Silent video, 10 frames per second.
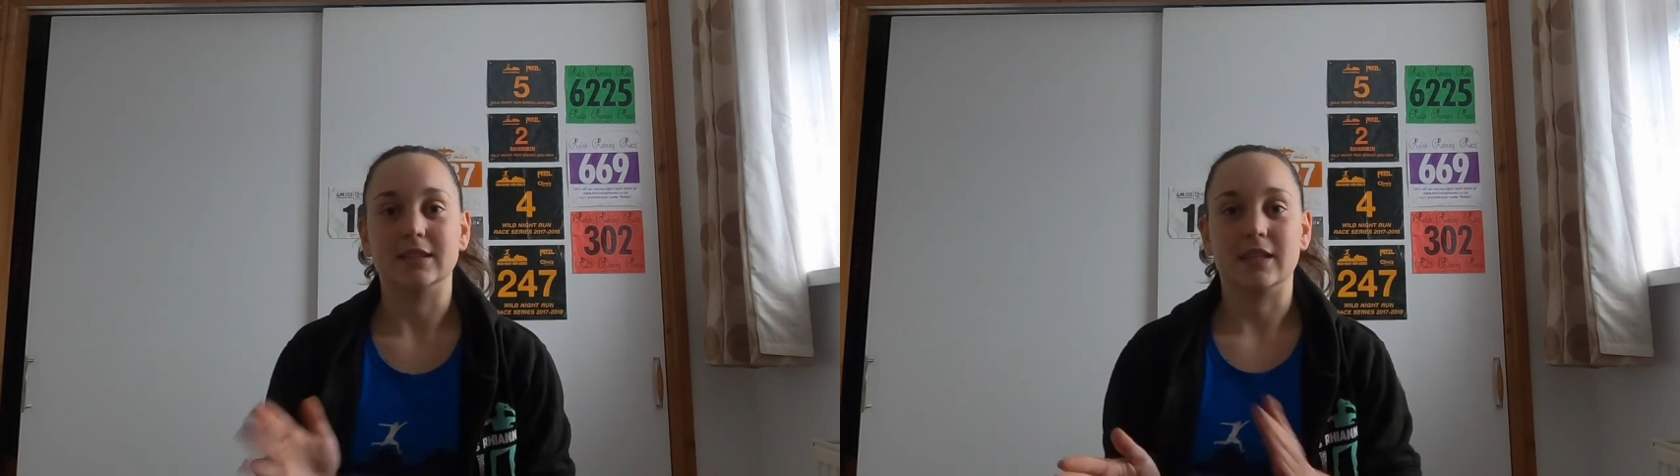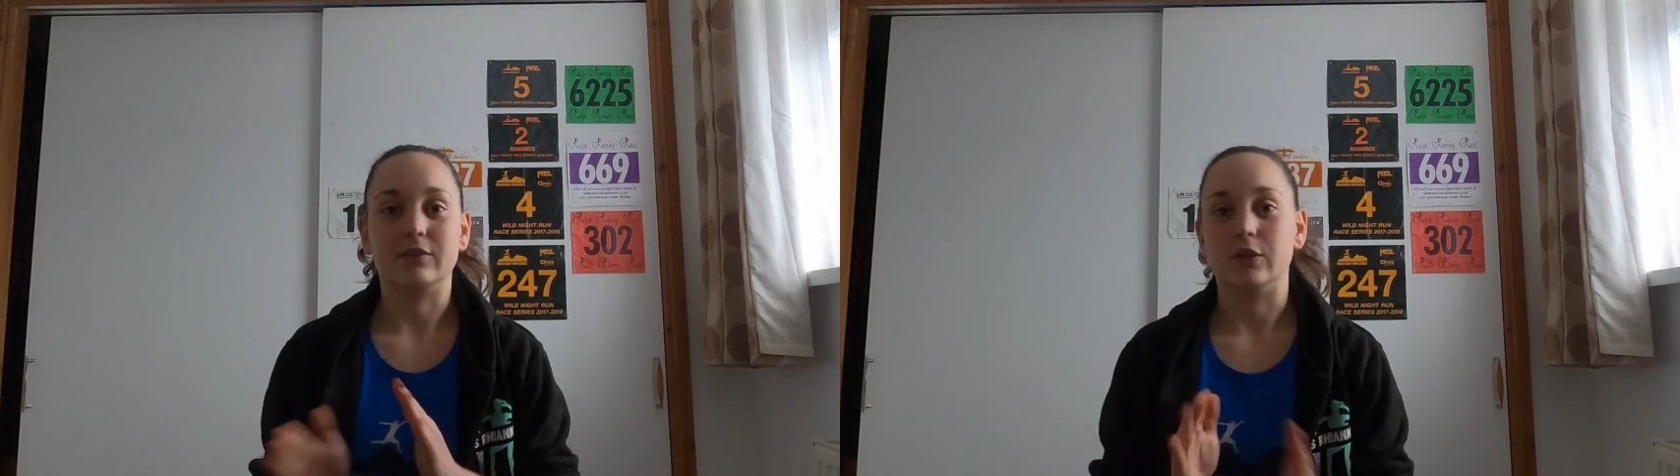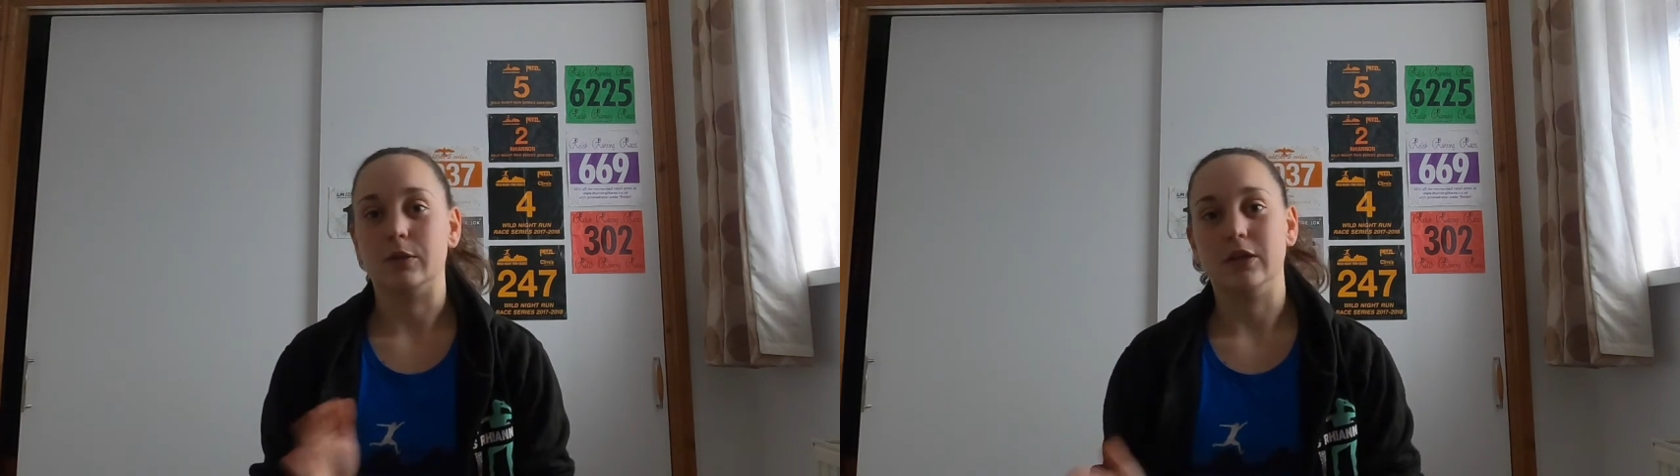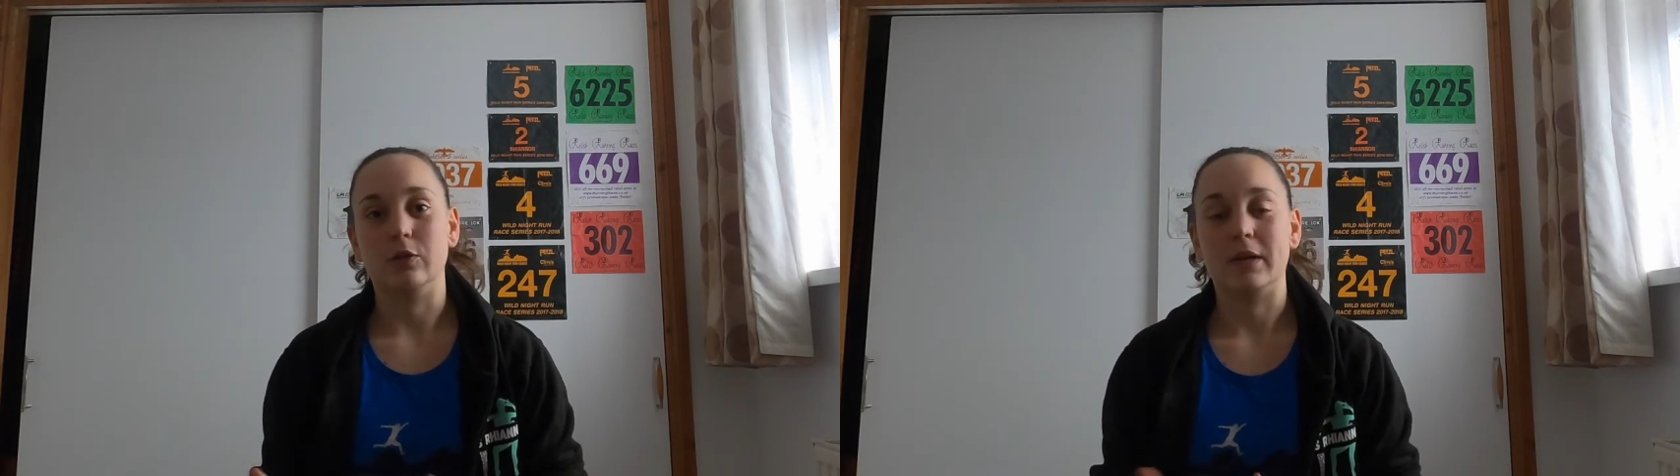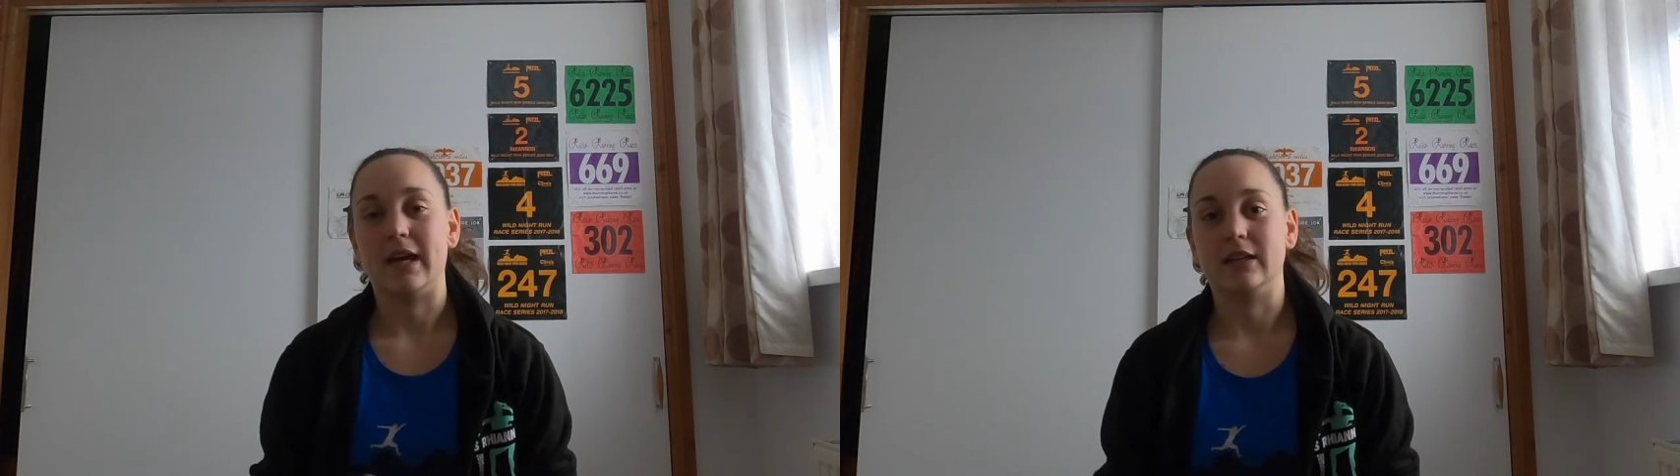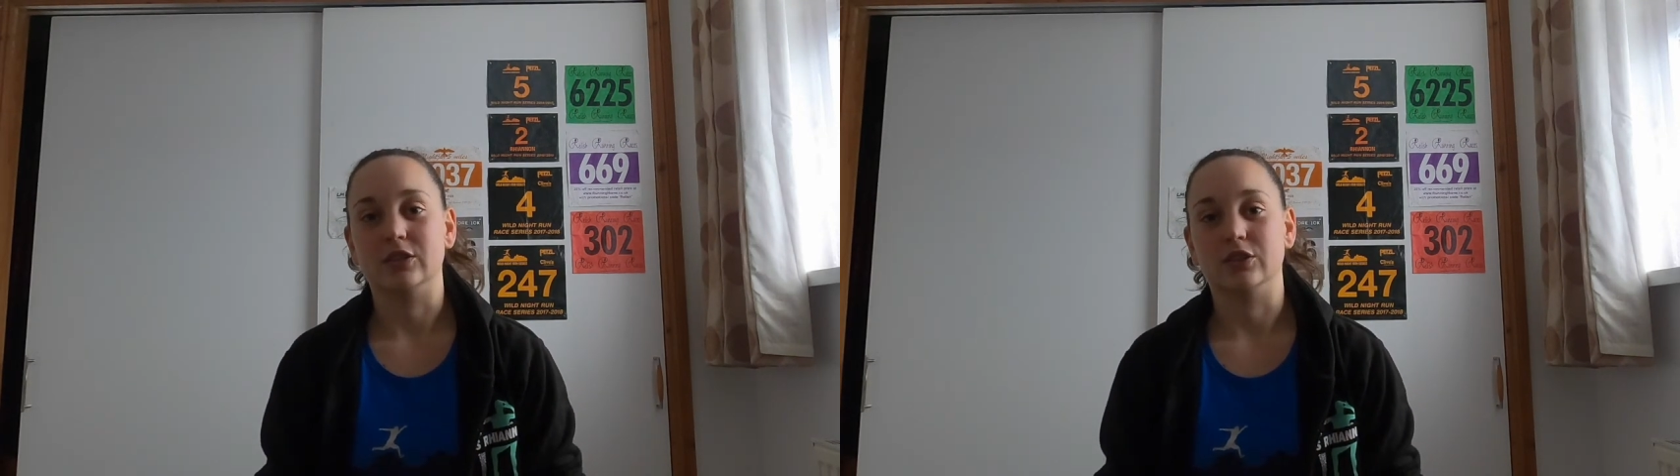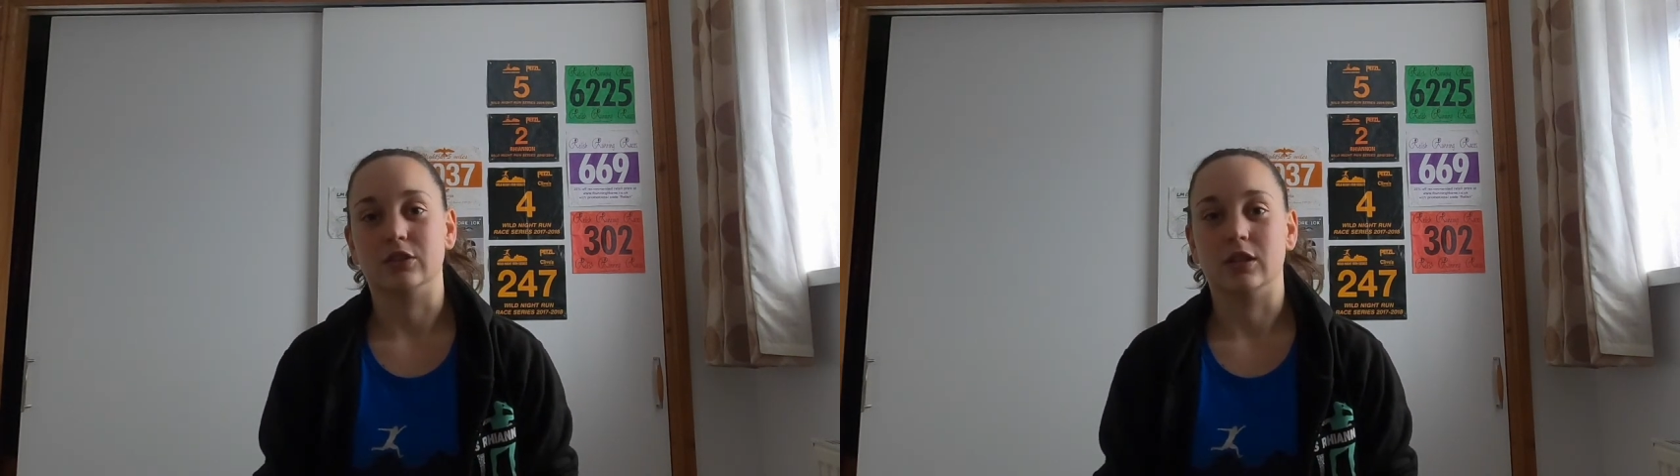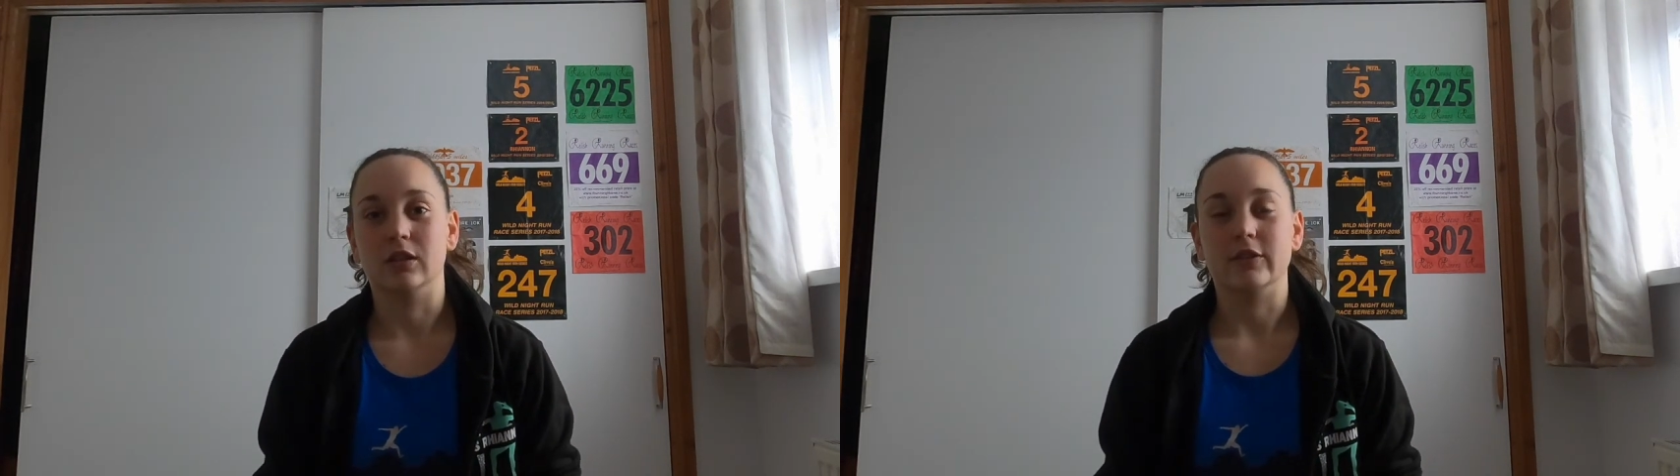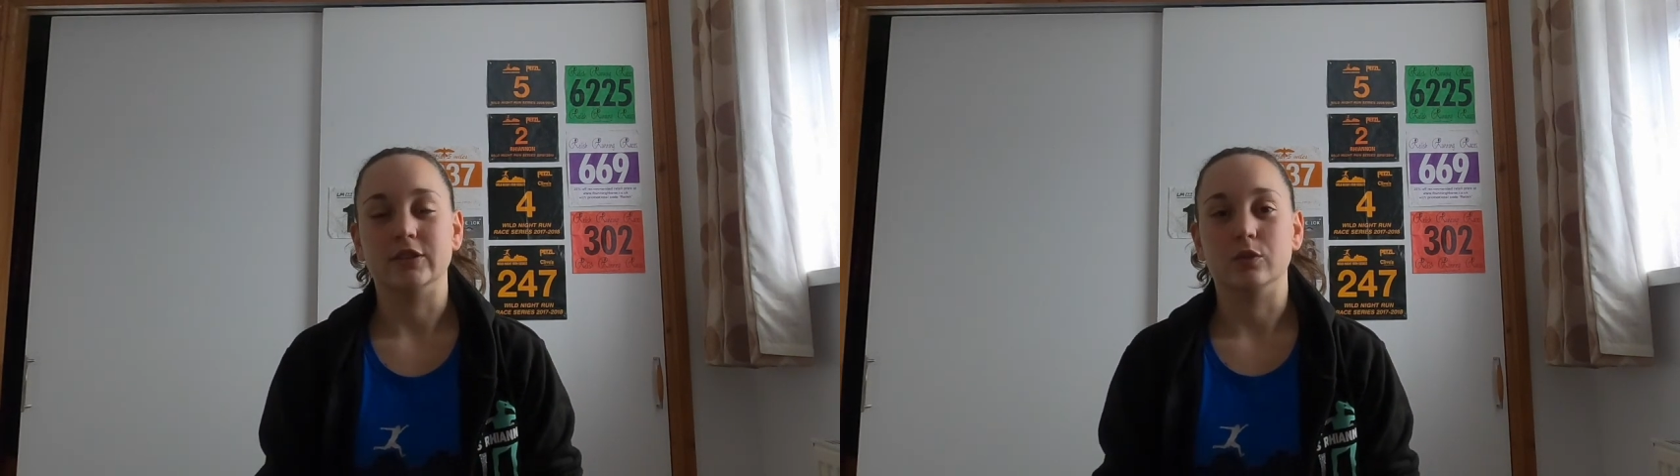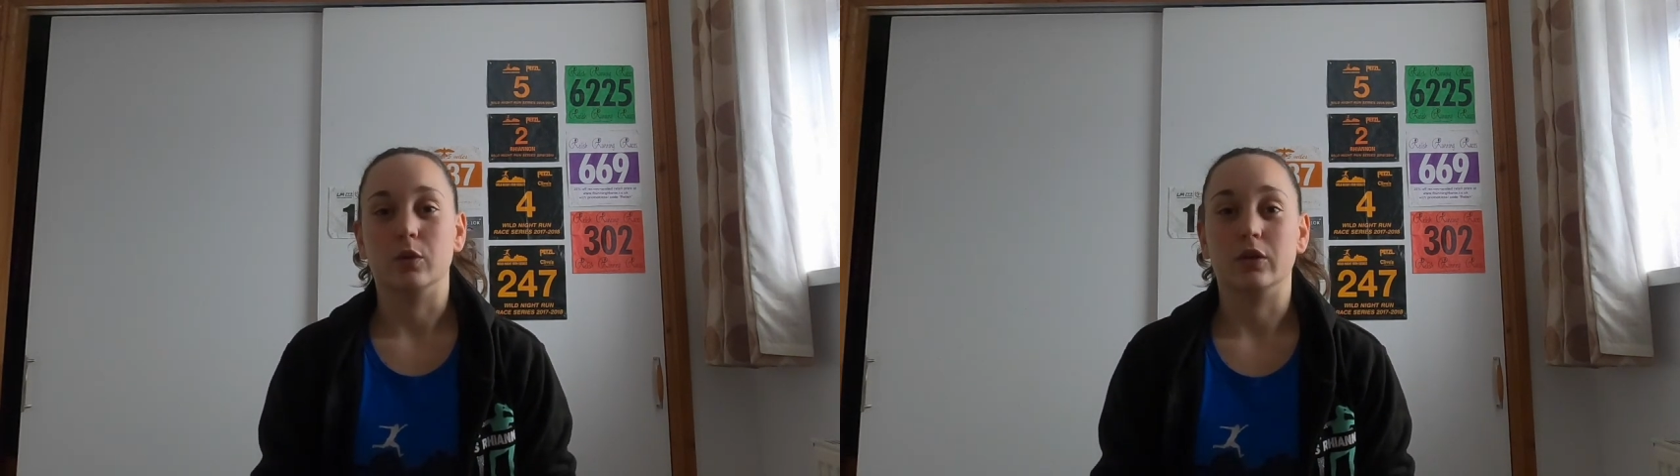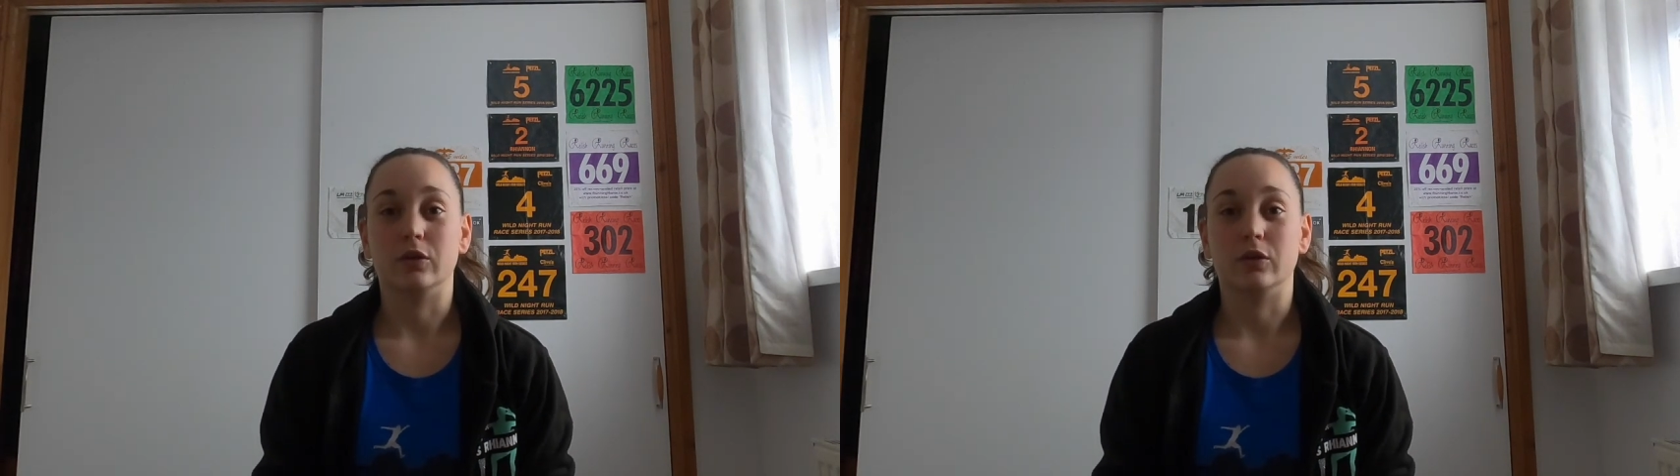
to give you a little bit extra as to what you're